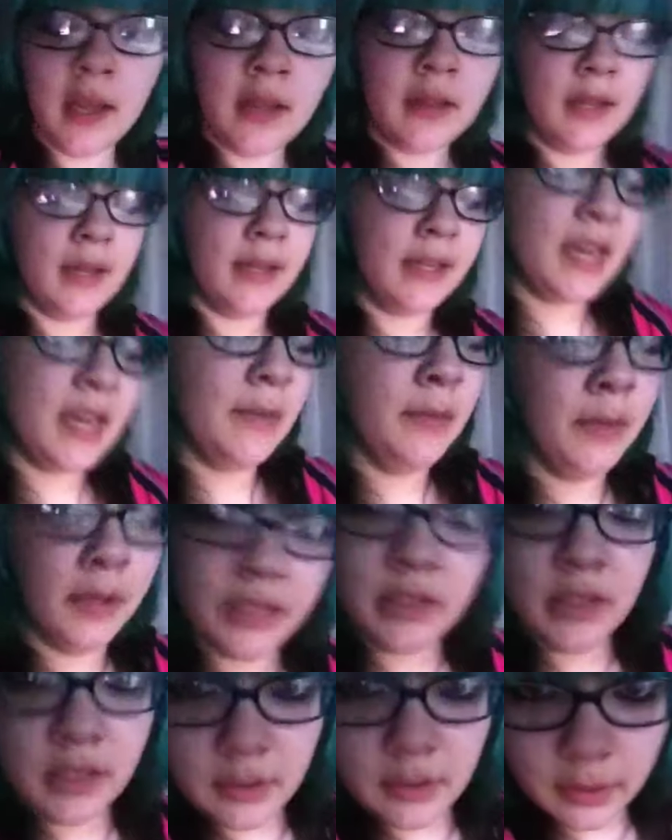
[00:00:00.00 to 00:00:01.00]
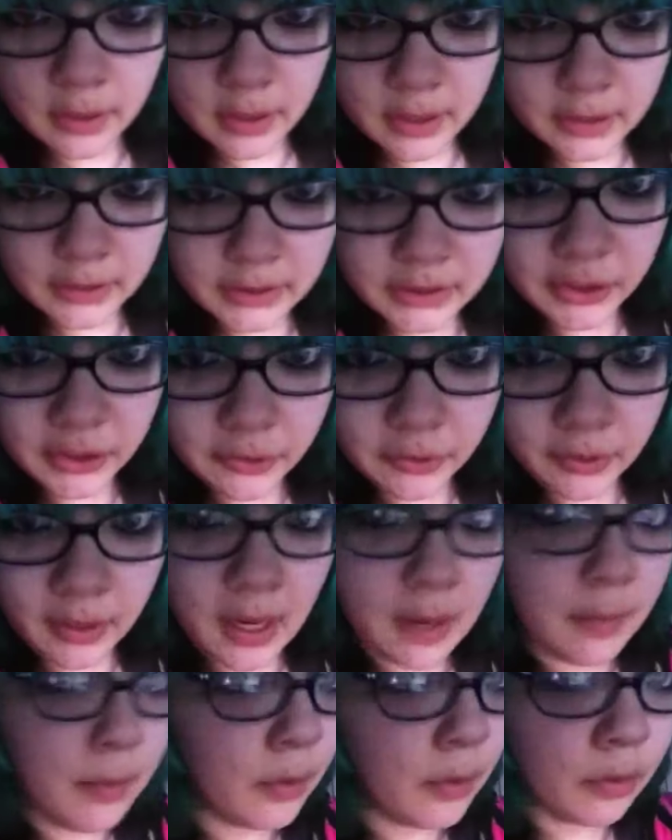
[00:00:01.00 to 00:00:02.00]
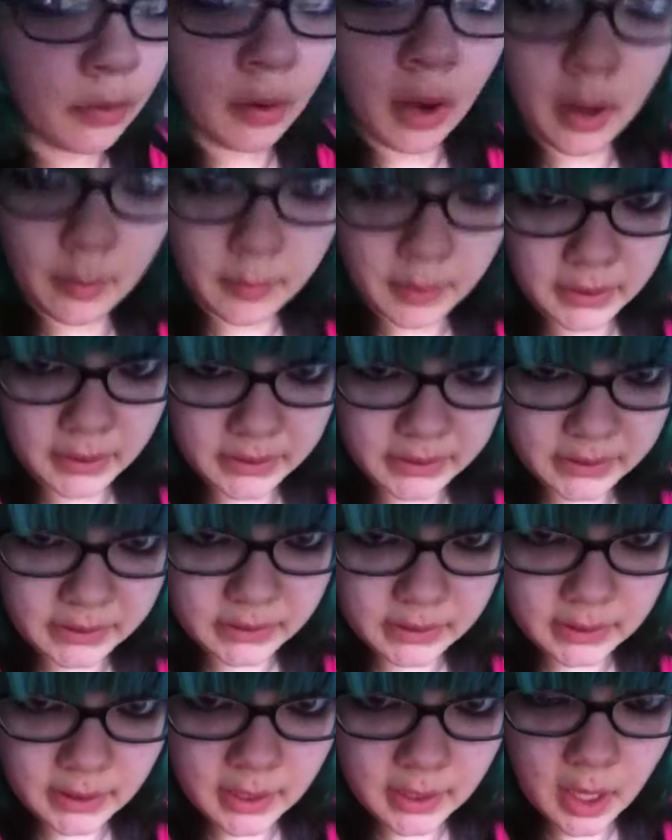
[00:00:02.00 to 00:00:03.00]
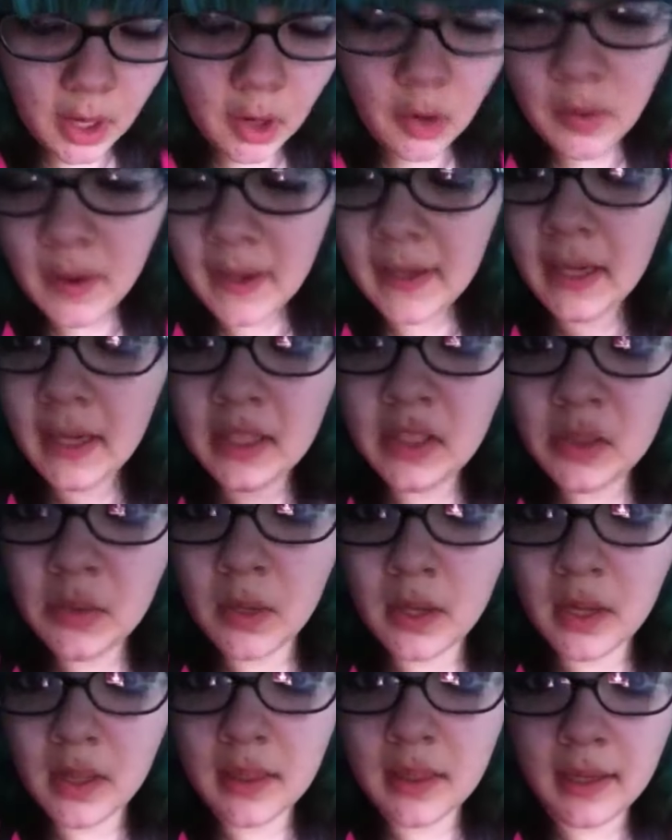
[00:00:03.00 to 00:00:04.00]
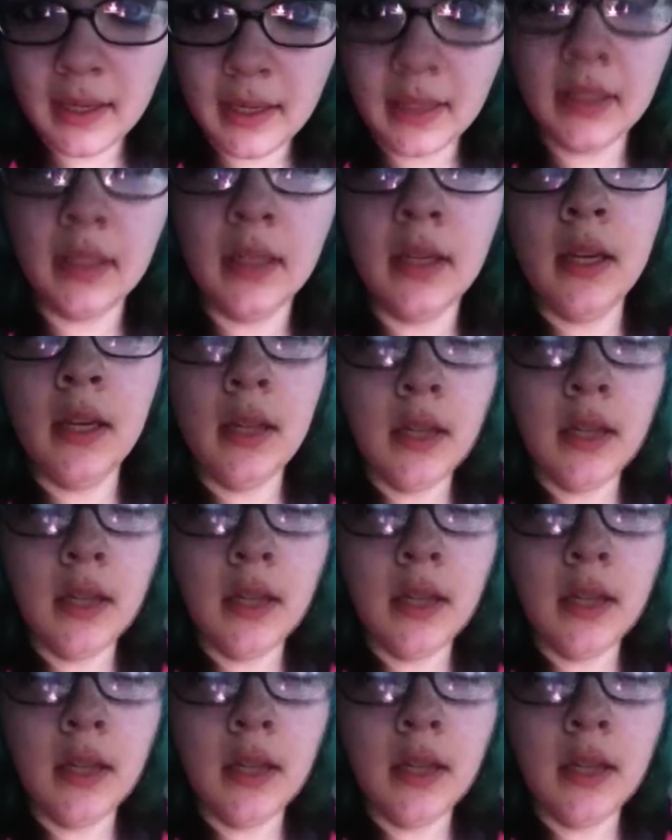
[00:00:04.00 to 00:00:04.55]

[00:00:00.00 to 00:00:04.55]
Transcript: that Game Boy tutorial soon I promise oh and I do want to thank